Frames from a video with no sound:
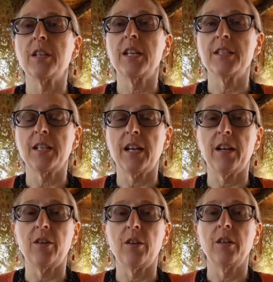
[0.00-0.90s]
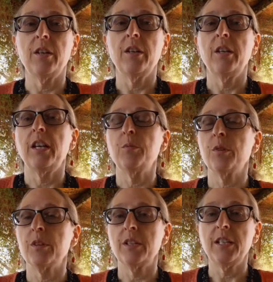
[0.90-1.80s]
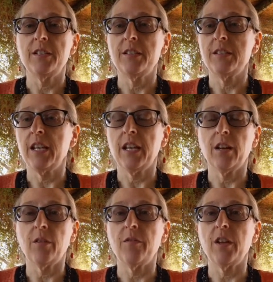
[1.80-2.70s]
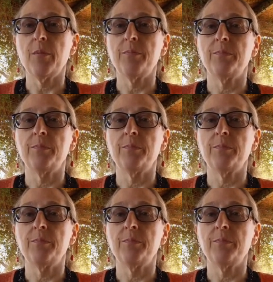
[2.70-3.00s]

get tired, and we're going to need to take care of them.